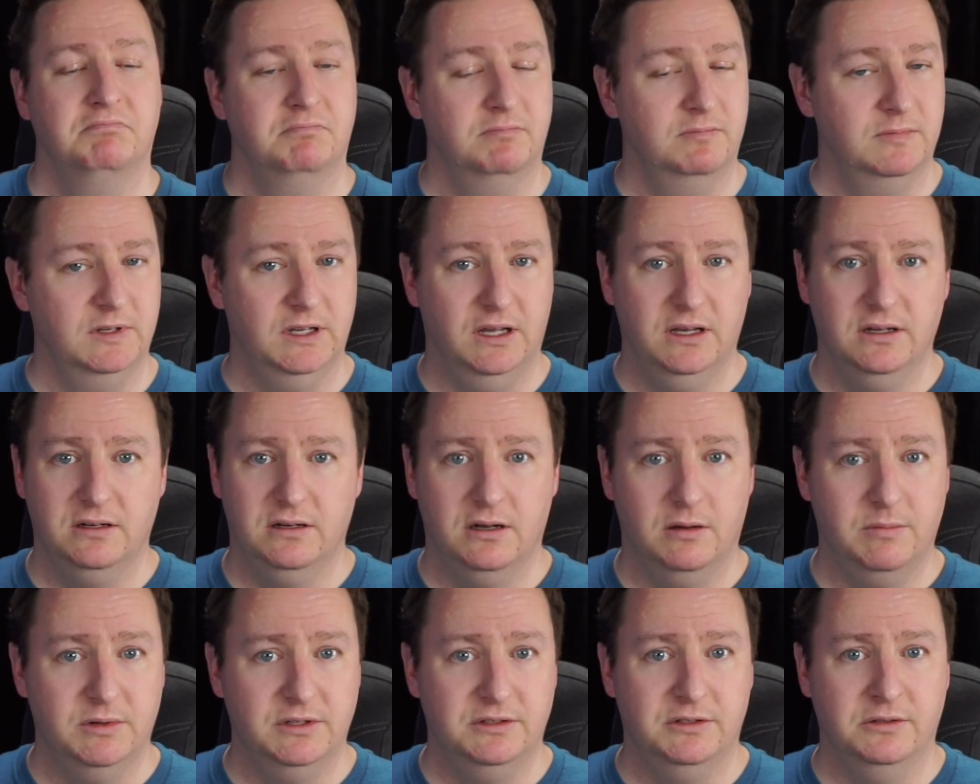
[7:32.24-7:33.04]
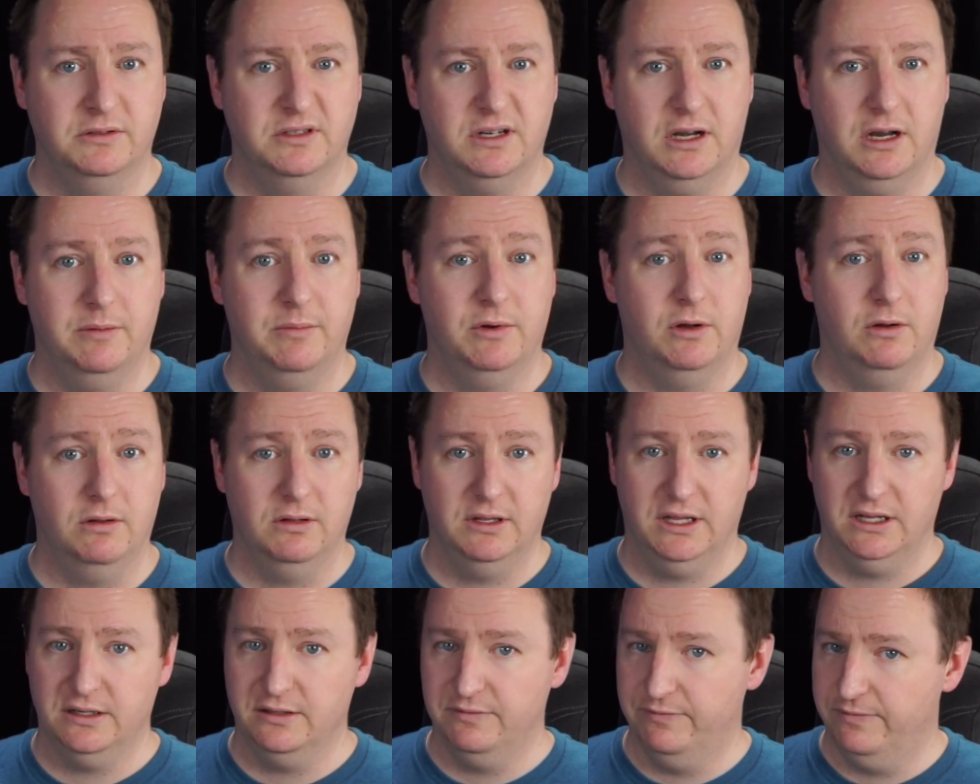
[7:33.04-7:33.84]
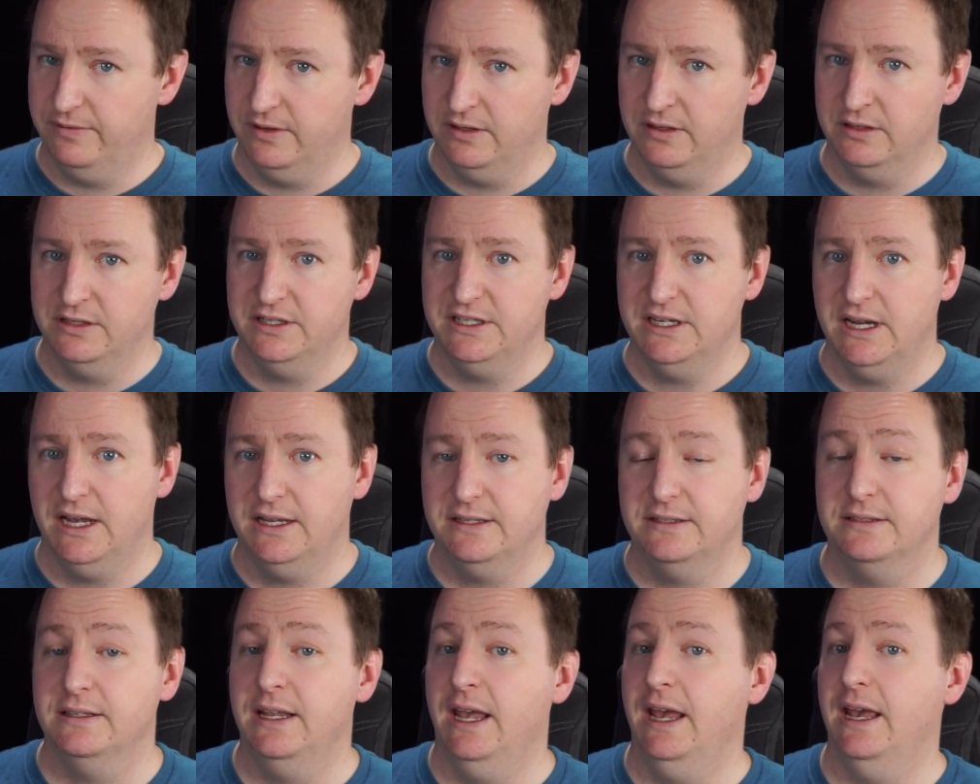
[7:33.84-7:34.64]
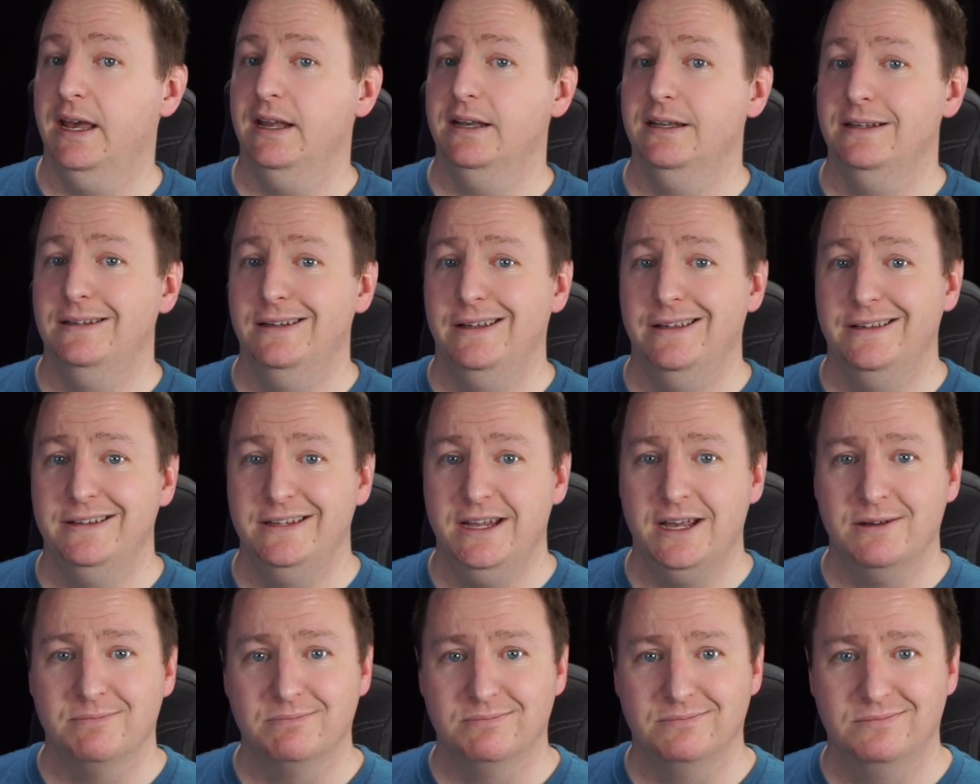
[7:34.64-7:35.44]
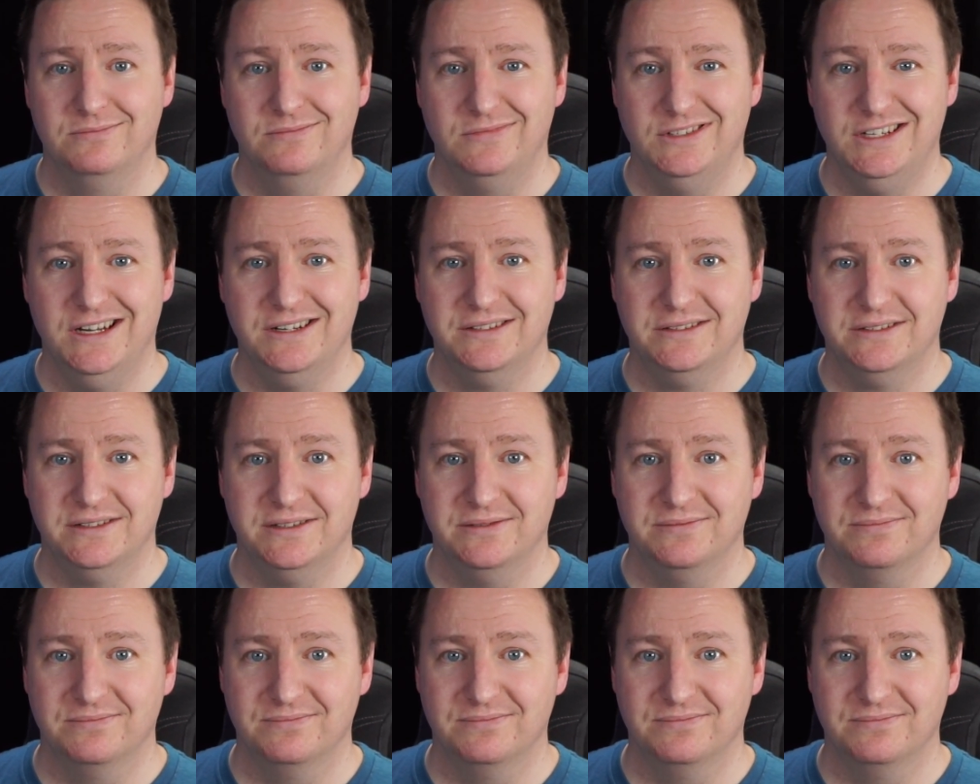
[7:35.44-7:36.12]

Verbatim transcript: Like, comment, subscribe, all that fun jazz. And uh, yeah, cheers.